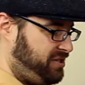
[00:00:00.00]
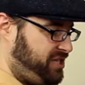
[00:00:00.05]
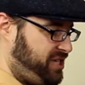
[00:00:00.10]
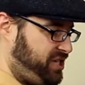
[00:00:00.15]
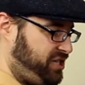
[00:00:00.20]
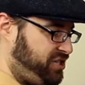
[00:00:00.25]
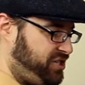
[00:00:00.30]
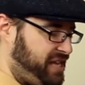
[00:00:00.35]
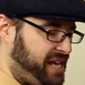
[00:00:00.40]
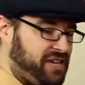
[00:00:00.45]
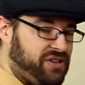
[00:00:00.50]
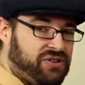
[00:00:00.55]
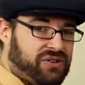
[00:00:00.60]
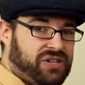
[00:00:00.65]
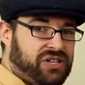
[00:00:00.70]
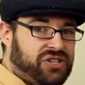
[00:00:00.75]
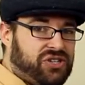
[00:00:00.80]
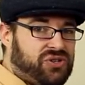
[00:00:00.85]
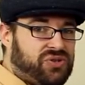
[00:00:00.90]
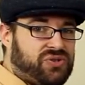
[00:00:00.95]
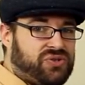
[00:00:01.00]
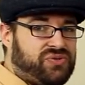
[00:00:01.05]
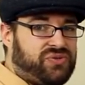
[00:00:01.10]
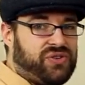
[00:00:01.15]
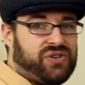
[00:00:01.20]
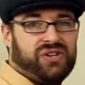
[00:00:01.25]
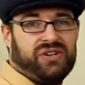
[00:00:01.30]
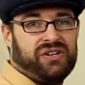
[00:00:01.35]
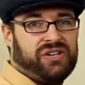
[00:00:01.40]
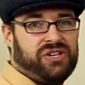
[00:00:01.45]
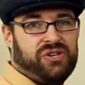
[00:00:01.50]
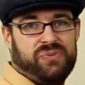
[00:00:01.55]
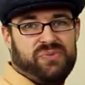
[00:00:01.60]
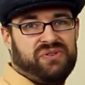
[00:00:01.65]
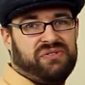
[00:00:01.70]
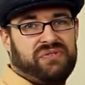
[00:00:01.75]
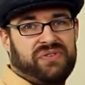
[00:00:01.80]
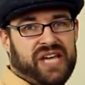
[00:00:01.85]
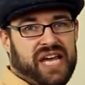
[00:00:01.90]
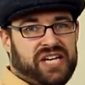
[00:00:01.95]
dish that you can use for
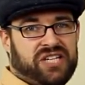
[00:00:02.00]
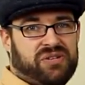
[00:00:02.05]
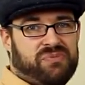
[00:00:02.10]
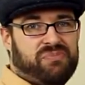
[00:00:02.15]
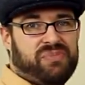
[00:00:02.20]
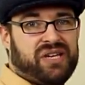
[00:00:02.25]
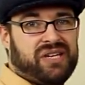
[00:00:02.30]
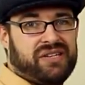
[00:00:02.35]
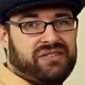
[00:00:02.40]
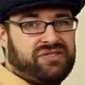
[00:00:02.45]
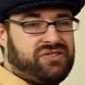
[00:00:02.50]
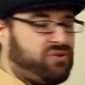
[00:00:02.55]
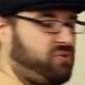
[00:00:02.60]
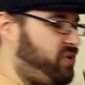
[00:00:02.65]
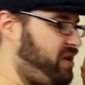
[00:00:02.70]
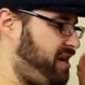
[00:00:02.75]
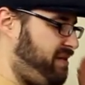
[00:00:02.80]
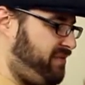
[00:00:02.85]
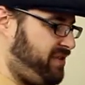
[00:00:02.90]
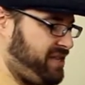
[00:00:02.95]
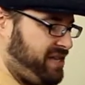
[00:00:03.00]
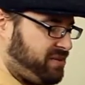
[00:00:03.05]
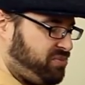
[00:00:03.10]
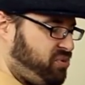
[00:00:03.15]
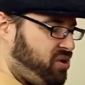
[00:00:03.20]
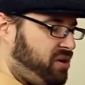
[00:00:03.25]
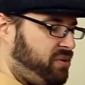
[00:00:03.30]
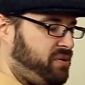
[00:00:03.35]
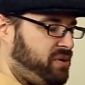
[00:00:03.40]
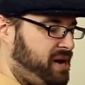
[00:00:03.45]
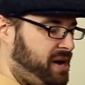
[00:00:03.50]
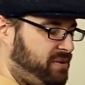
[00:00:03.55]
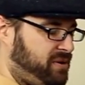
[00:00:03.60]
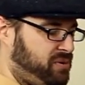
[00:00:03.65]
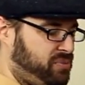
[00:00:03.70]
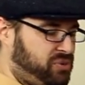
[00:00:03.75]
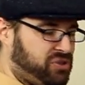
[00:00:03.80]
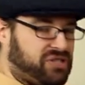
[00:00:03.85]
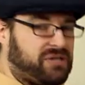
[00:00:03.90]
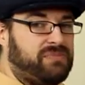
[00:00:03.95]
humidification beads or whatever. That's probably, I'm
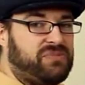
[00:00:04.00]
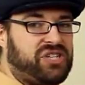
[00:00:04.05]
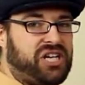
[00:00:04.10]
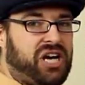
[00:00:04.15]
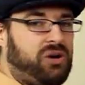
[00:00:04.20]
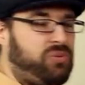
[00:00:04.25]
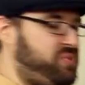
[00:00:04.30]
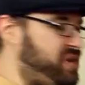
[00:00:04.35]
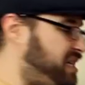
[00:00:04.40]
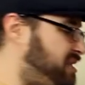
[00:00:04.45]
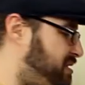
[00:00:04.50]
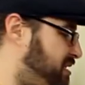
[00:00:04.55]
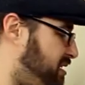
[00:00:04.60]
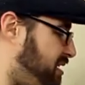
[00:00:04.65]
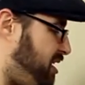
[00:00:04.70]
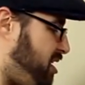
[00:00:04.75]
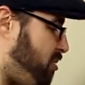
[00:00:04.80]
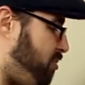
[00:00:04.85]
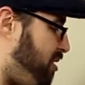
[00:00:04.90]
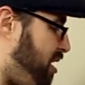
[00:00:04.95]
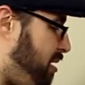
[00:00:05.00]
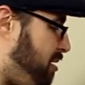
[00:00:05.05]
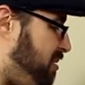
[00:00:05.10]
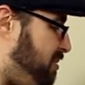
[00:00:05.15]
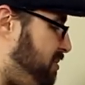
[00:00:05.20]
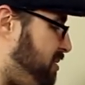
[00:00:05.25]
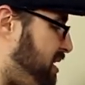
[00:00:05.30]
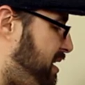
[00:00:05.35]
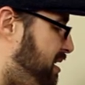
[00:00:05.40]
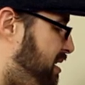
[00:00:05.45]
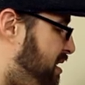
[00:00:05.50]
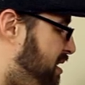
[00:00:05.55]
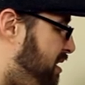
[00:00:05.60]
gonna put some gel beads in here probably.